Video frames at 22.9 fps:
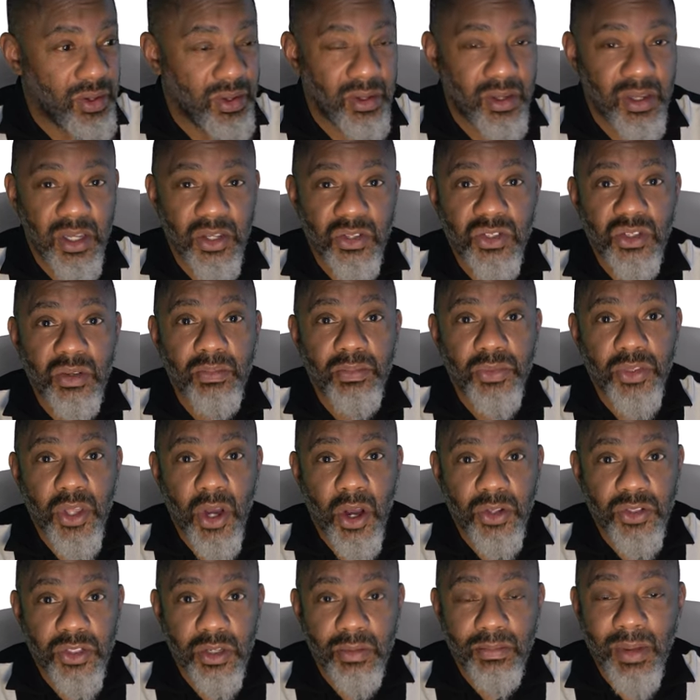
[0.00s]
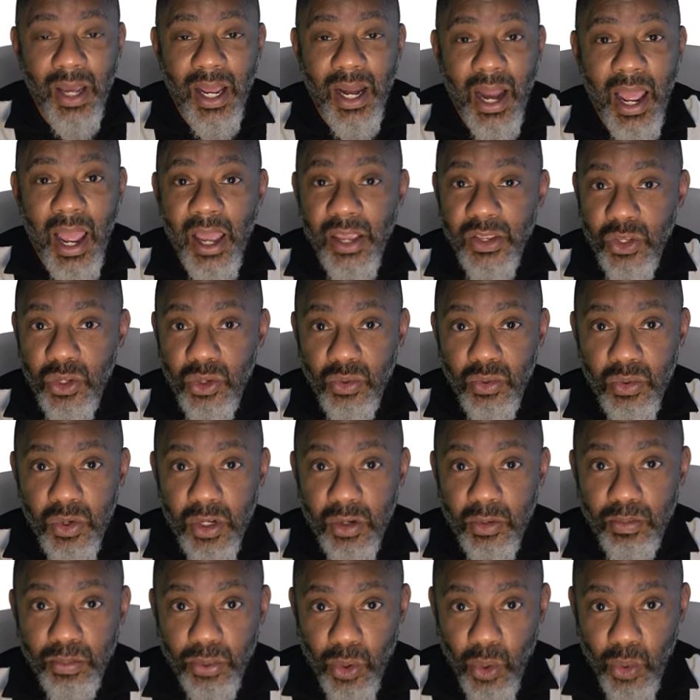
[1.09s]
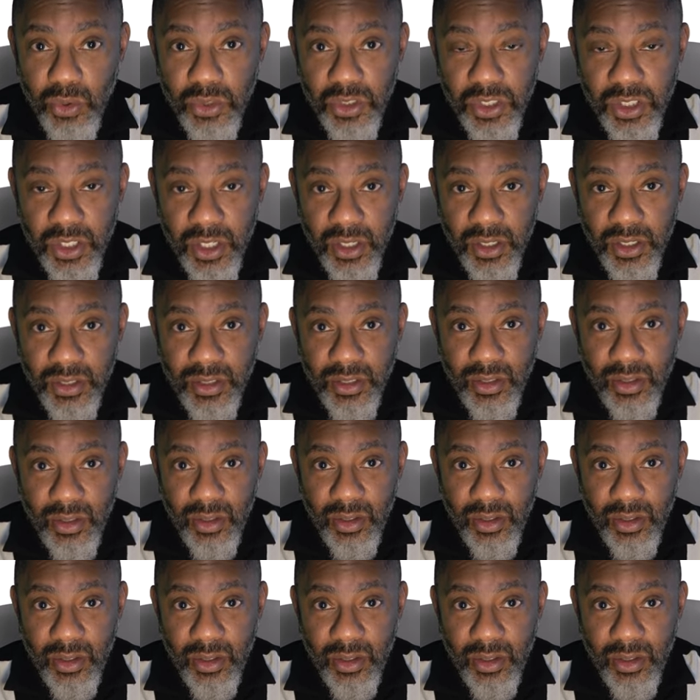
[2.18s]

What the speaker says: get some thoughts about how you would approach this.